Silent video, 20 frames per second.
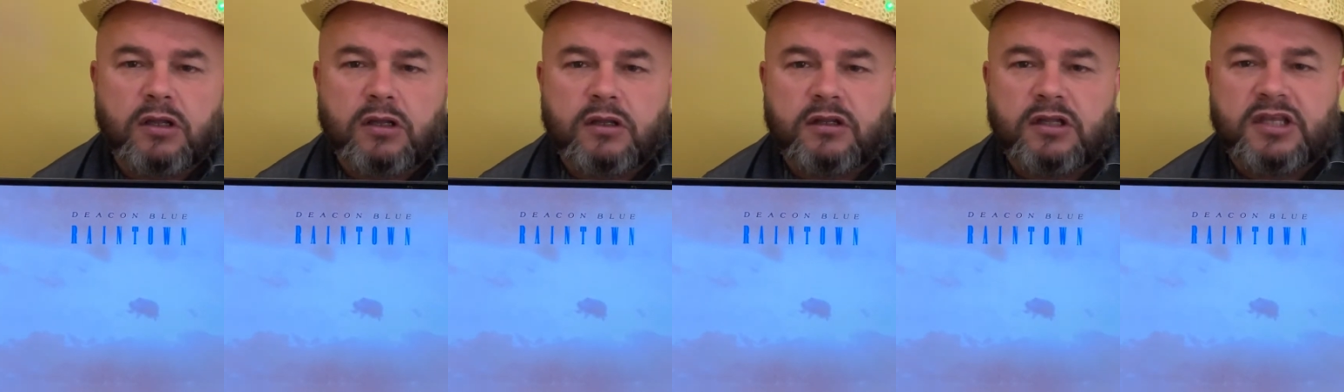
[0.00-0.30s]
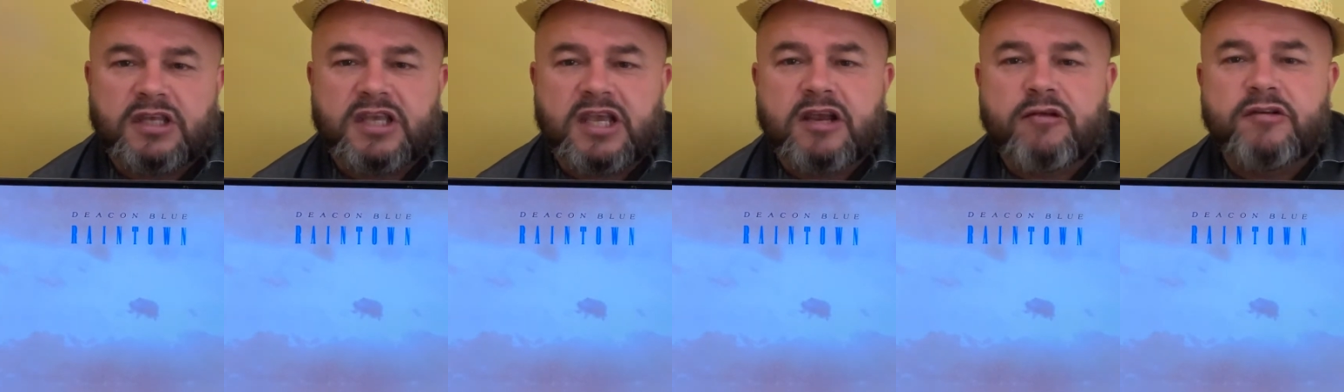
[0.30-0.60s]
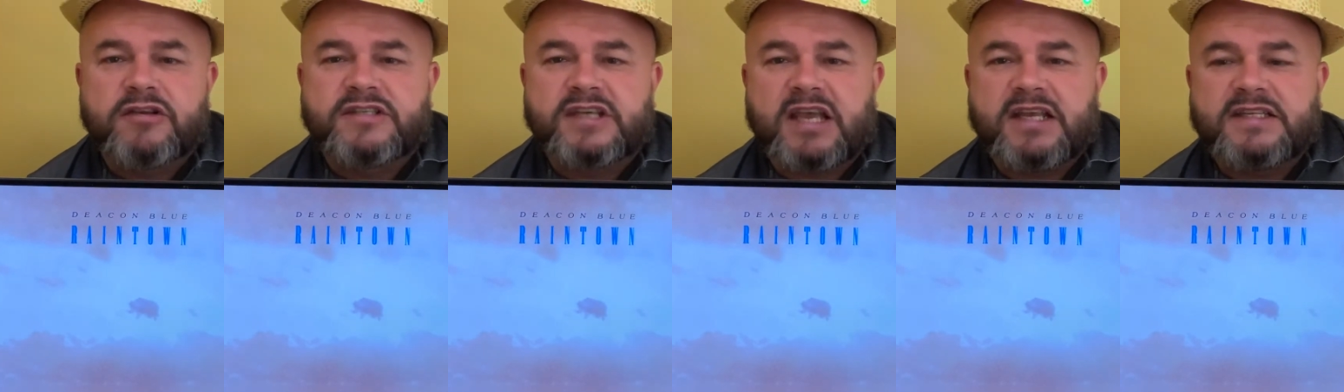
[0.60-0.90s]
The year
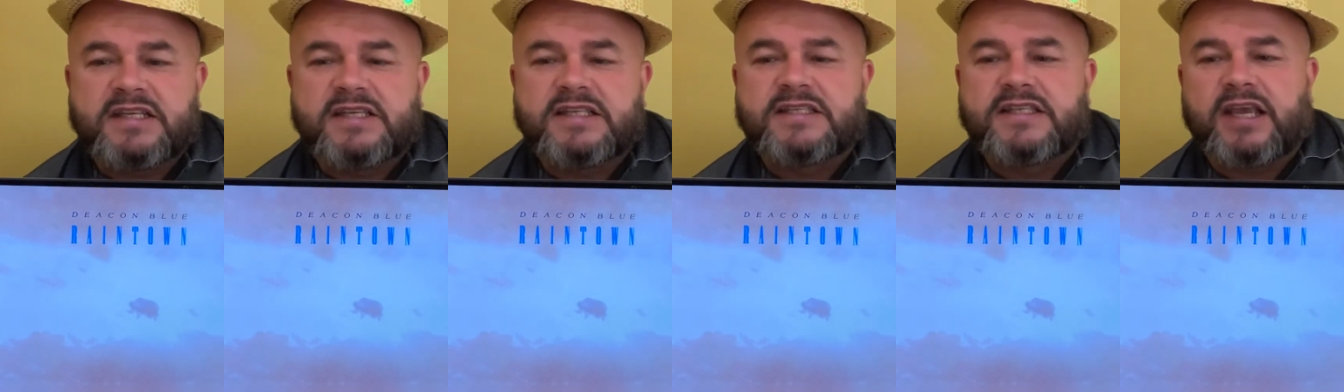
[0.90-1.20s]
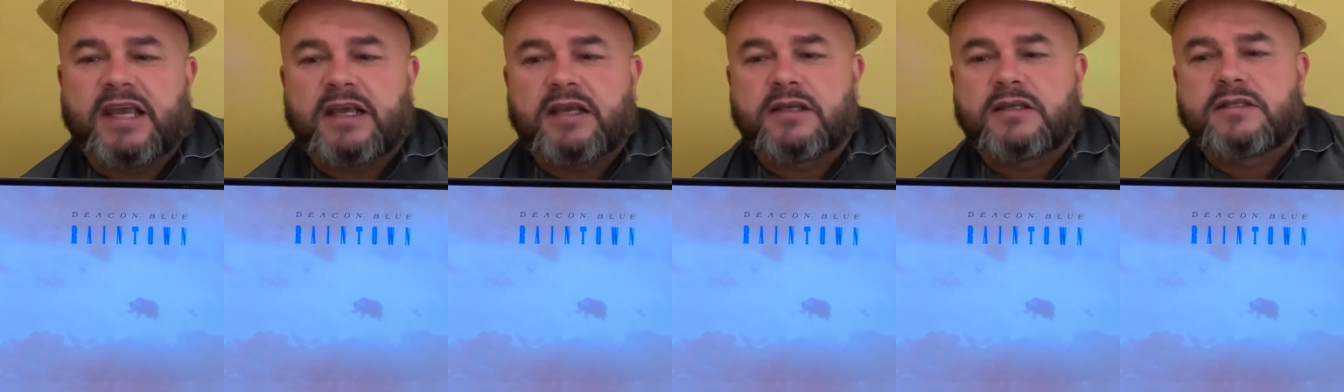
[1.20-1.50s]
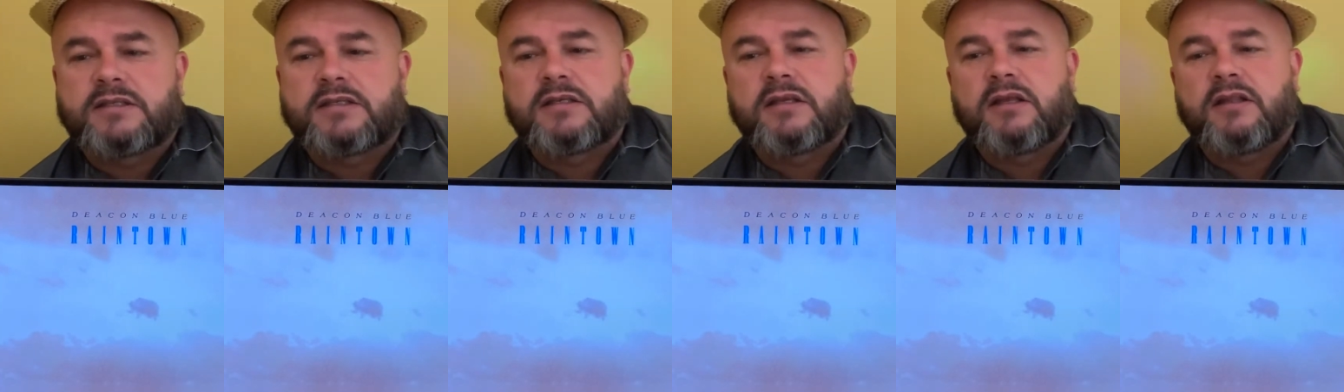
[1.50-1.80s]
is
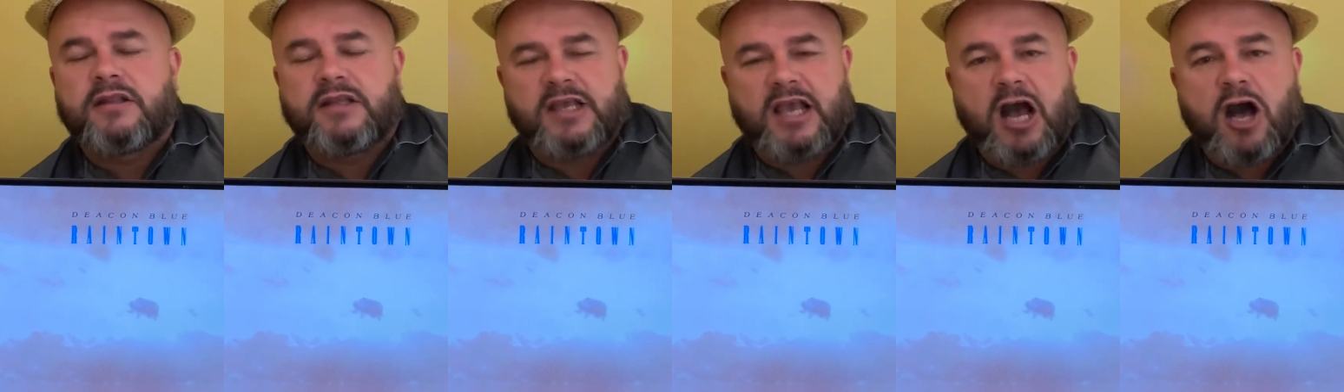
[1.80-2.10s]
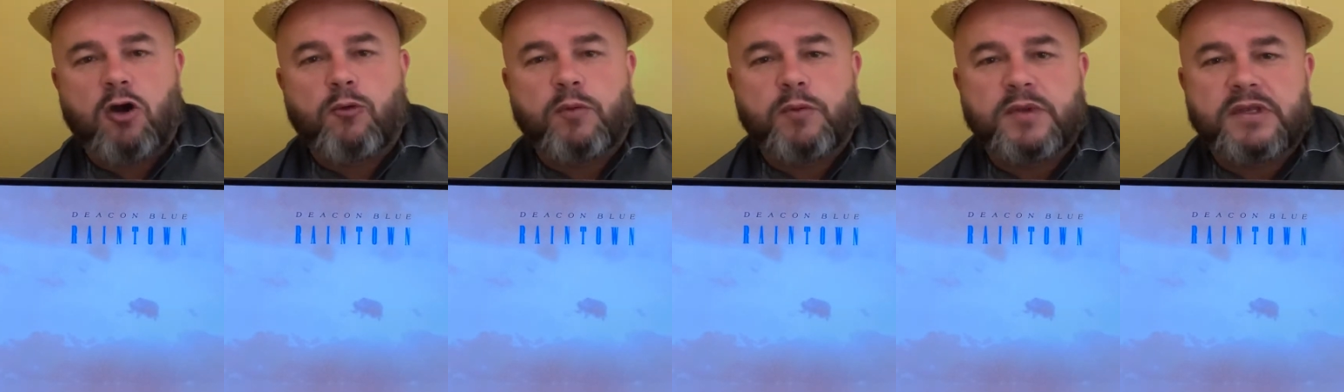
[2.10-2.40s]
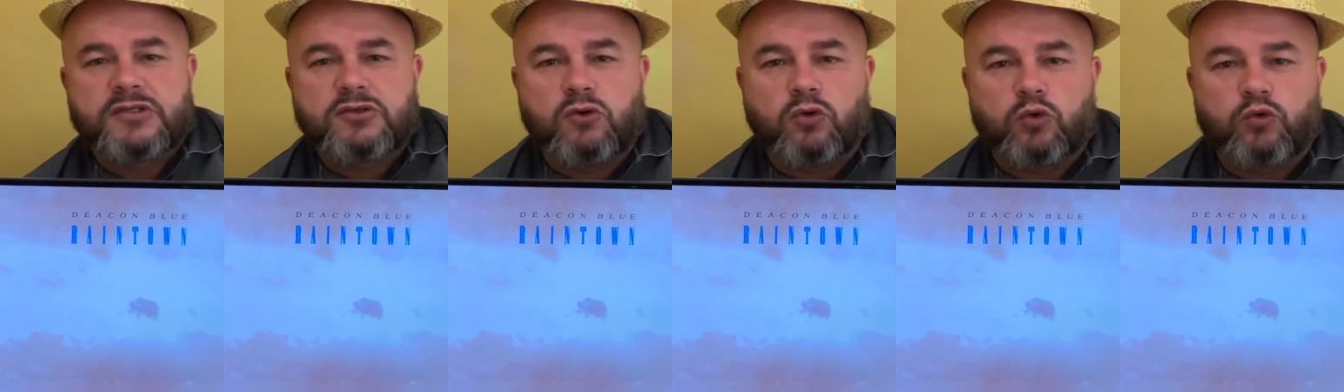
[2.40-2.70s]
86. The album is
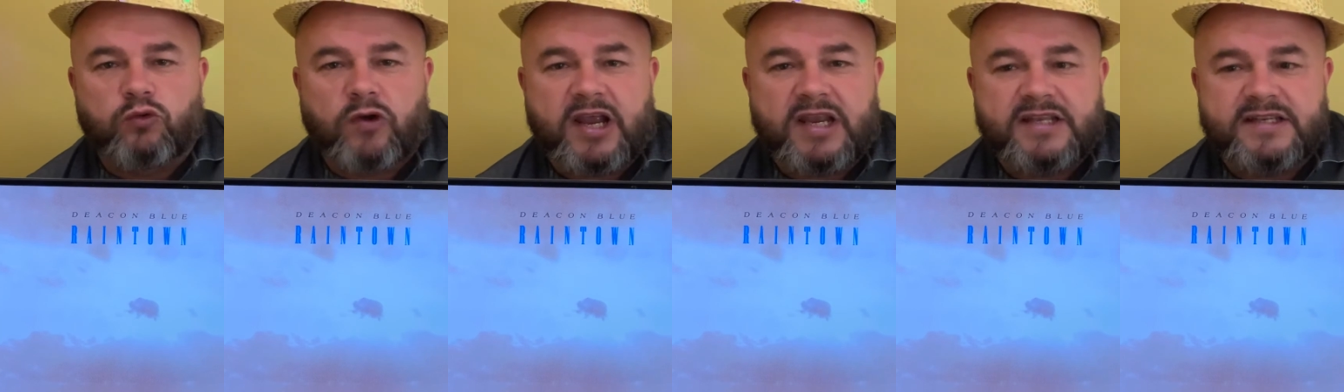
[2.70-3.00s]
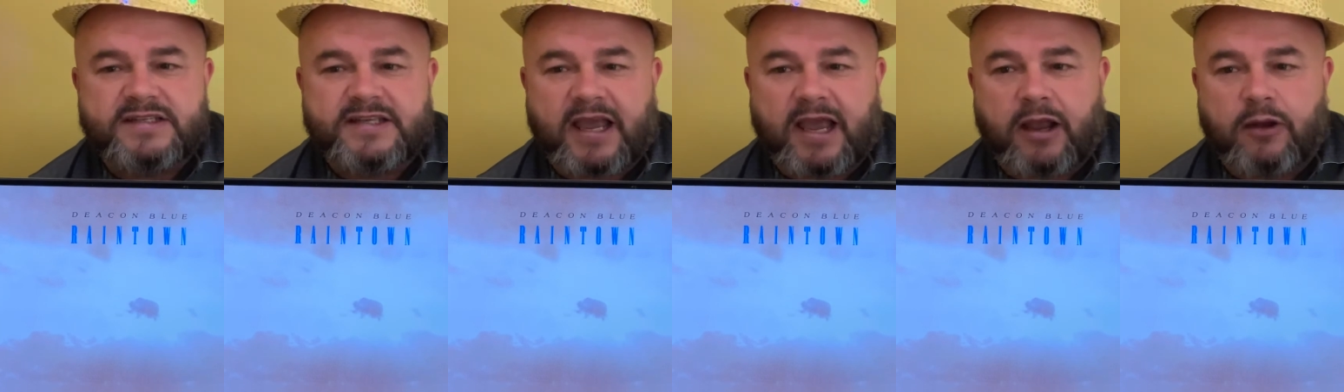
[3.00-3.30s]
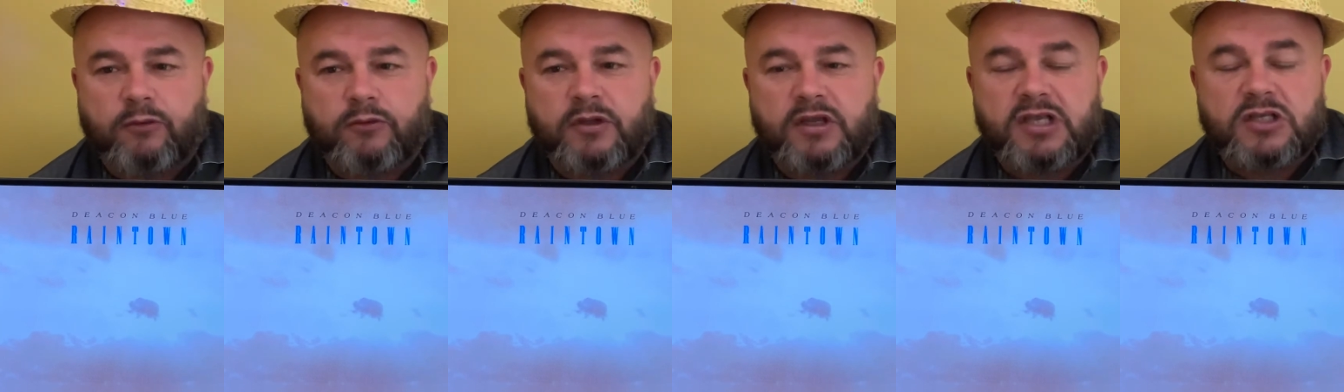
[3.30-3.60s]
called Rain
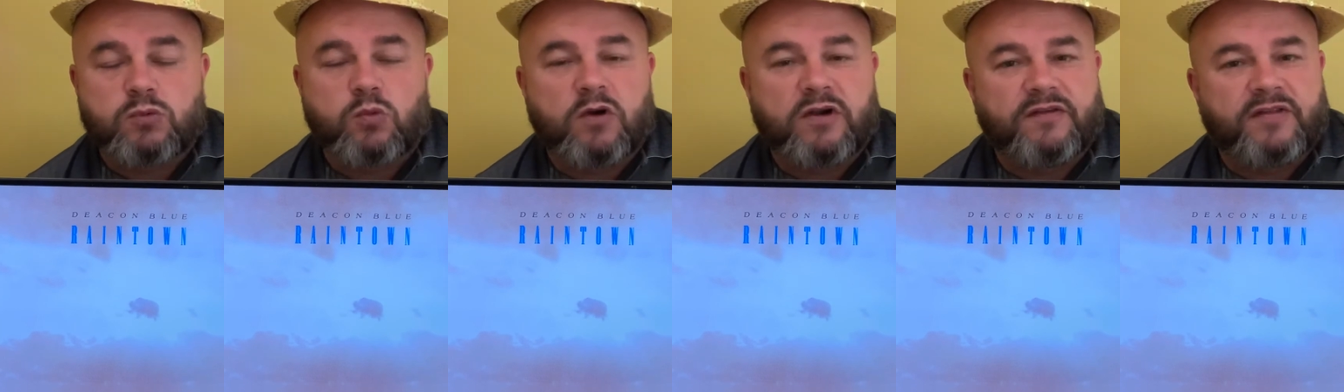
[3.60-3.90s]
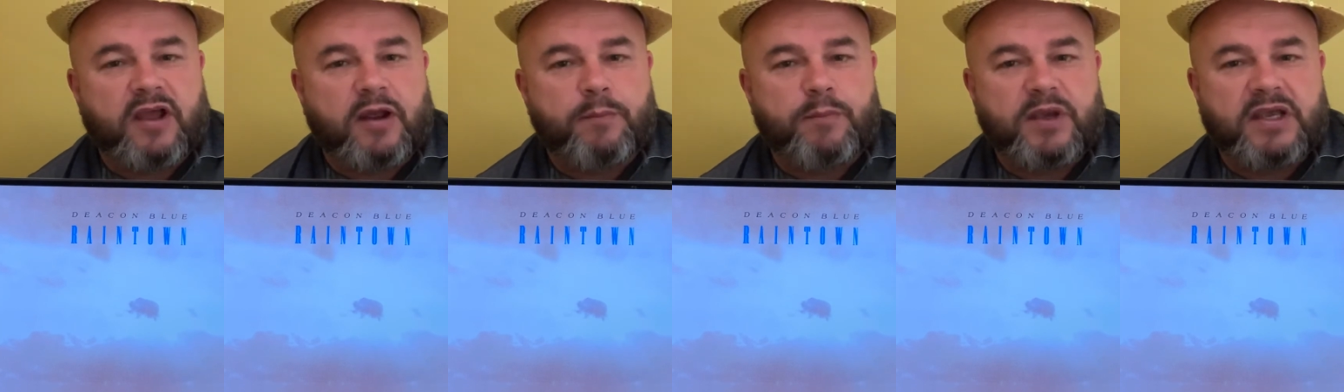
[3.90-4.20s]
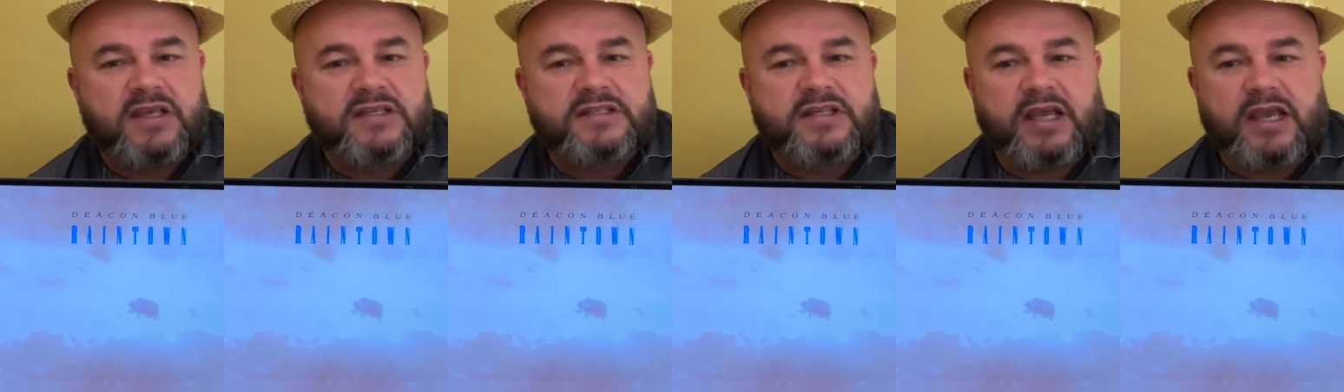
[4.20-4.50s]
Town. It's one of their
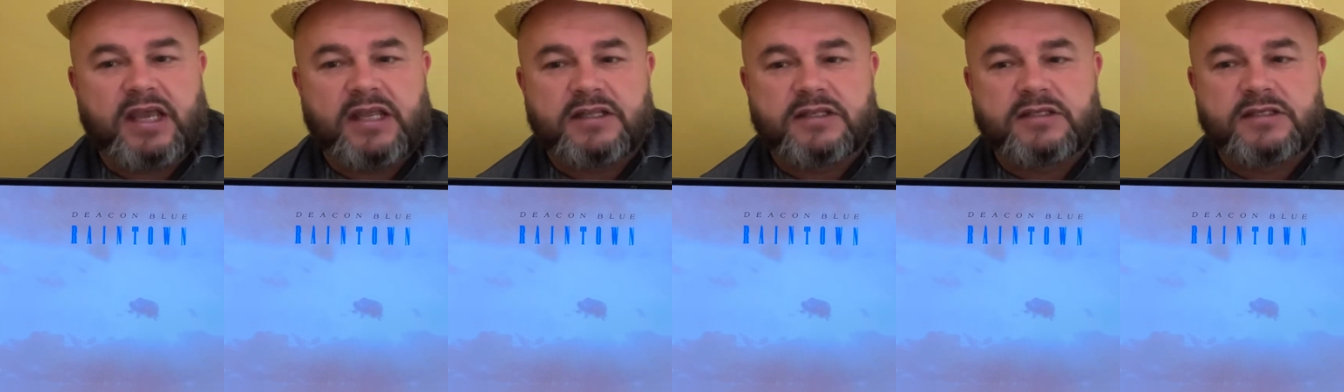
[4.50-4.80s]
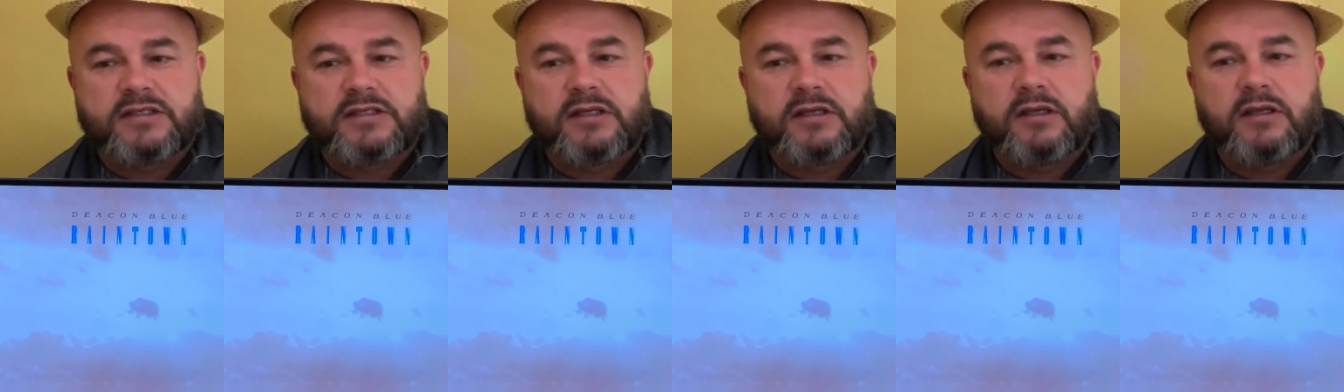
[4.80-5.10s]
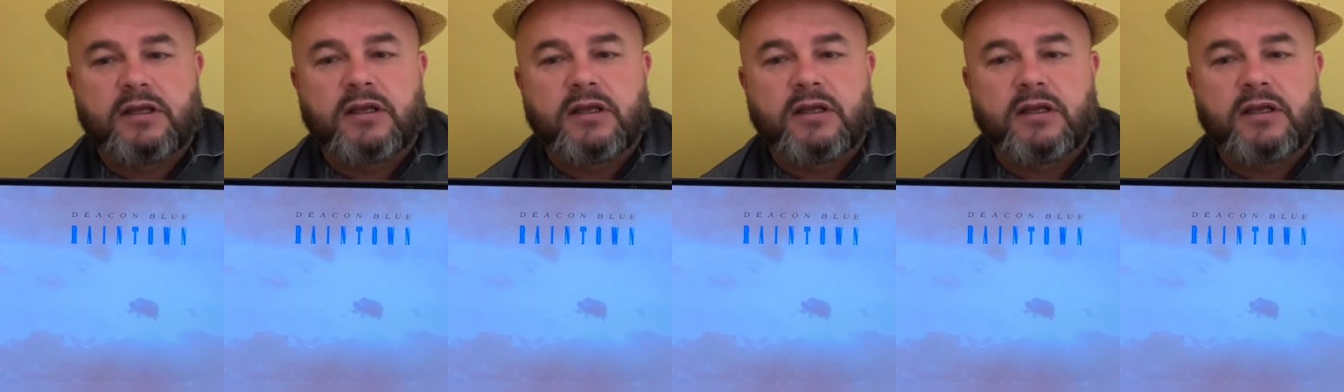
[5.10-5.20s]
biggest hits.